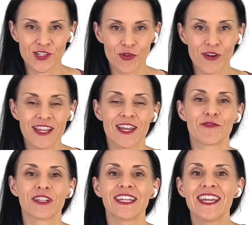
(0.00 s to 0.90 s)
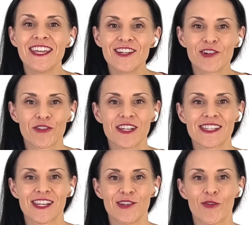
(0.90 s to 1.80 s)
story can really increase
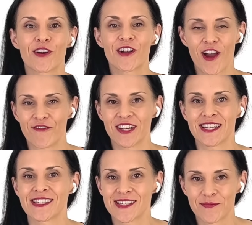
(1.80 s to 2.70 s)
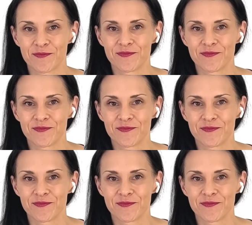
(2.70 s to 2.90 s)
your confidence.